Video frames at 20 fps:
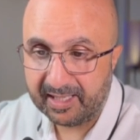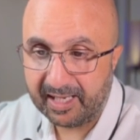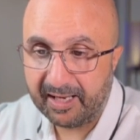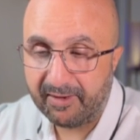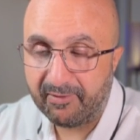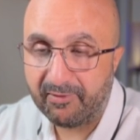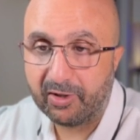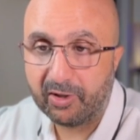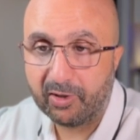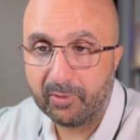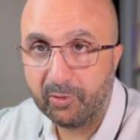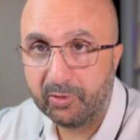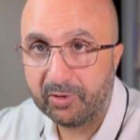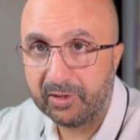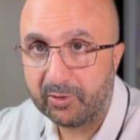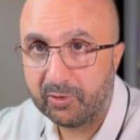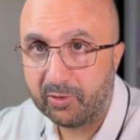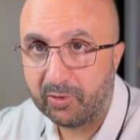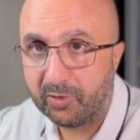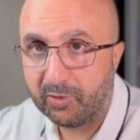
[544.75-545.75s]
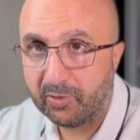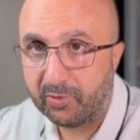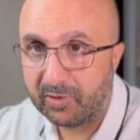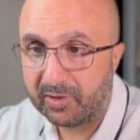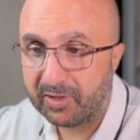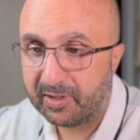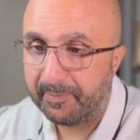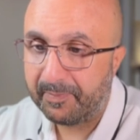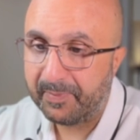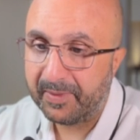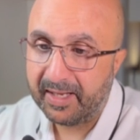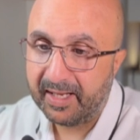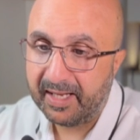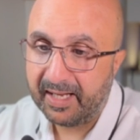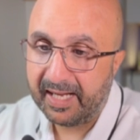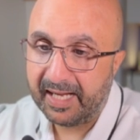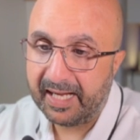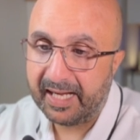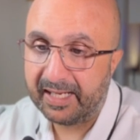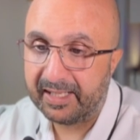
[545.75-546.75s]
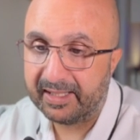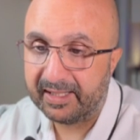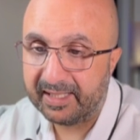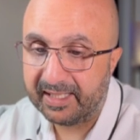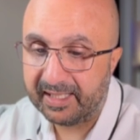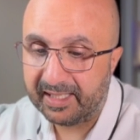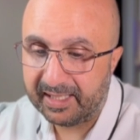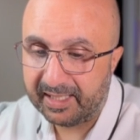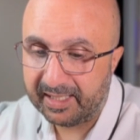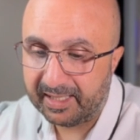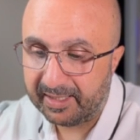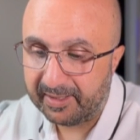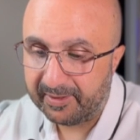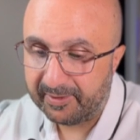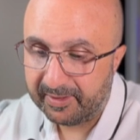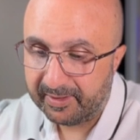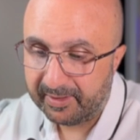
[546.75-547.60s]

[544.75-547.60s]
a variable that you use at the